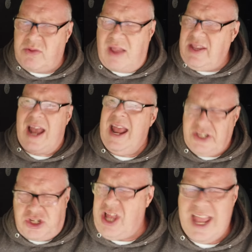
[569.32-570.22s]

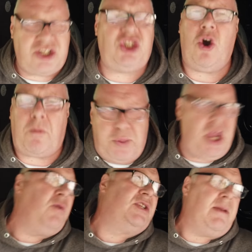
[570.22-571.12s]
Let's chuck
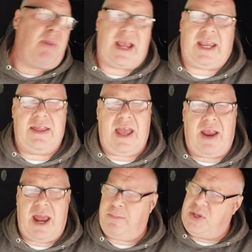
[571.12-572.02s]
Putin back in
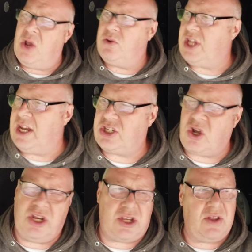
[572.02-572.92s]
there again. Putin,
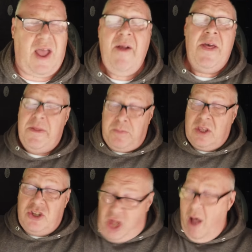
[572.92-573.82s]
he's going to do that.
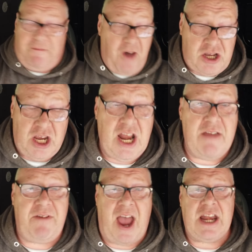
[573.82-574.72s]
Stop fucking
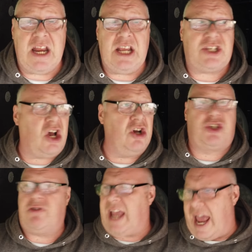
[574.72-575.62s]
invading his
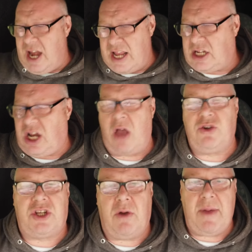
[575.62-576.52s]
country, getting in
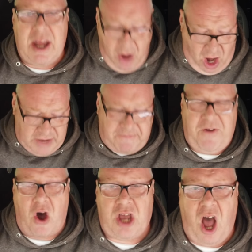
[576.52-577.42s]
close to him, and he might
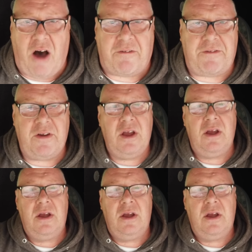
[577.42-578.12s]
fuck off.